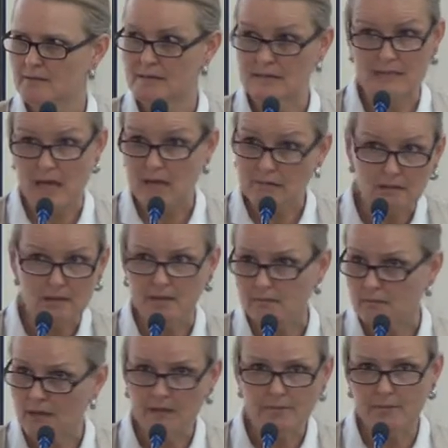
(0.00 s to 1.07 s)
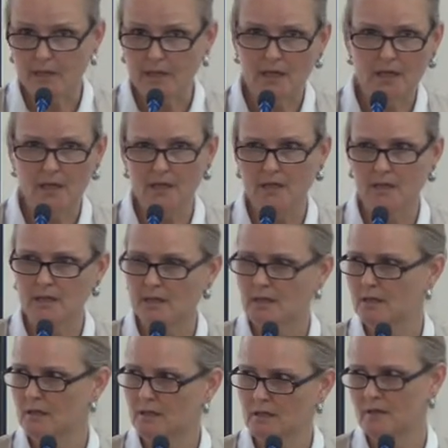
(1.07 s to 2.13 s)
Saudi Arabia,
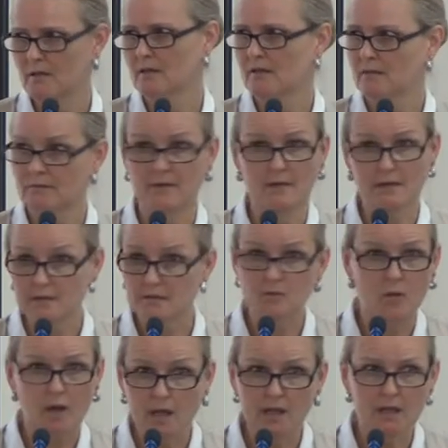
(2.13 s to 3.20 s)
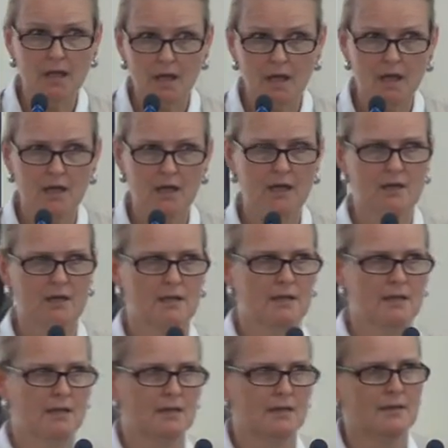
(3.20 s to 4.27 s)
Venezuela,
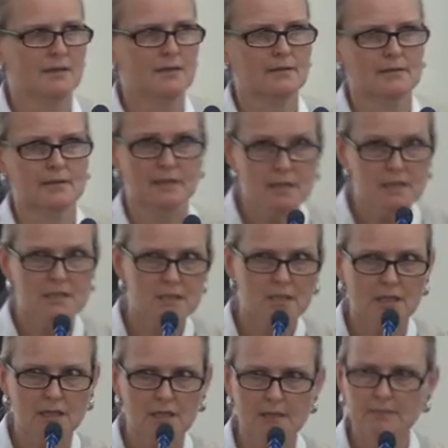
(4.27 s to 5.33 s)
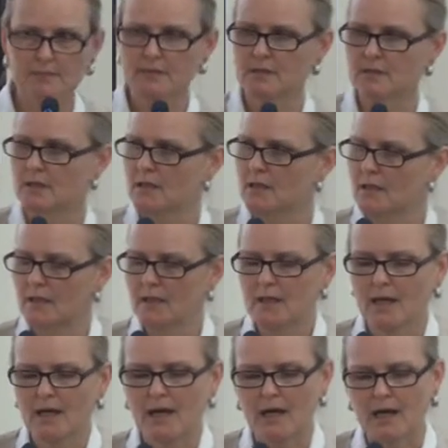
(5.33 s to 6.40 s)
Egypt,
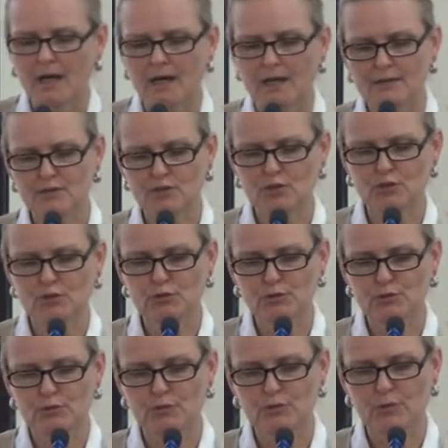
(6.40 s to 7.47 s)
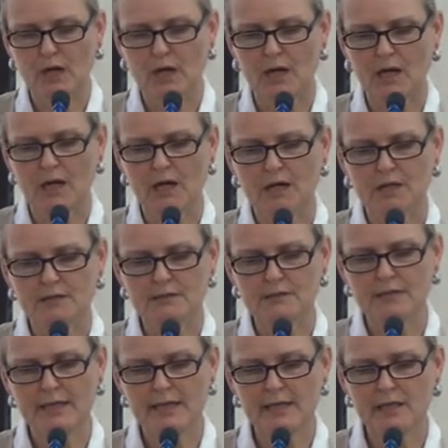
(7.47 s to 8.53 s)
to
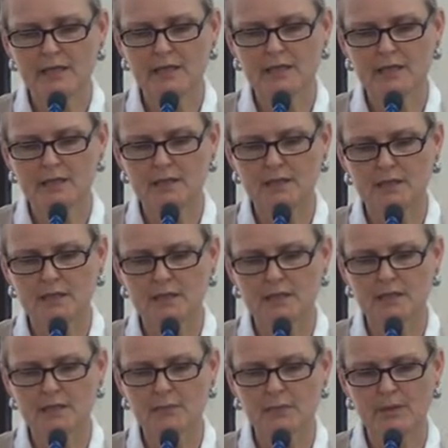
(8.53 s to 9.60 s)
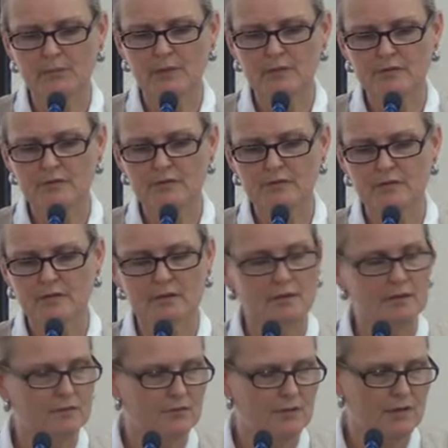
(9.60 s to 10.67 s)
take the commitments that
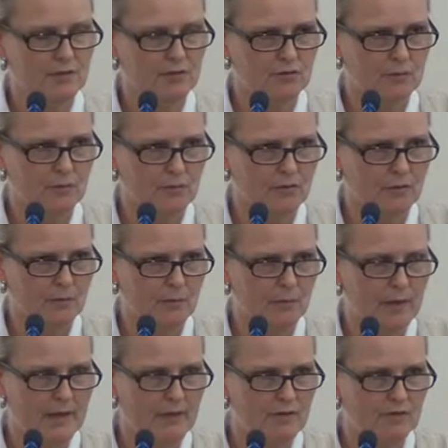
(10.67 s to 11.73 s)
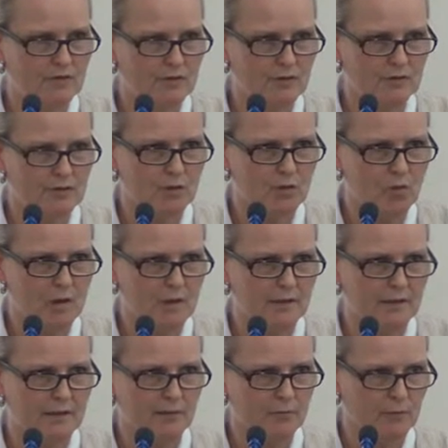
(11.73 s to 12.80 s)
the international community made to gender
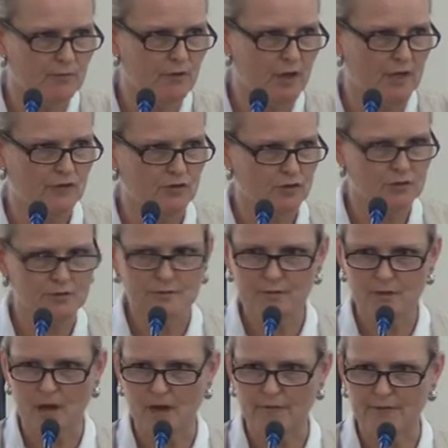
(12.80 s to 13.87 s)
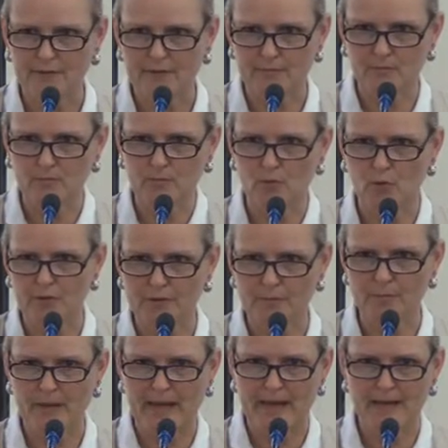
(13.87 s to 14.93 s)
equality and launch off of it, roll
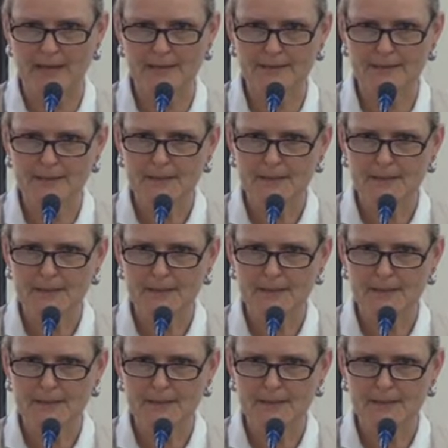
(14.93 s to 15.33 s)
them back.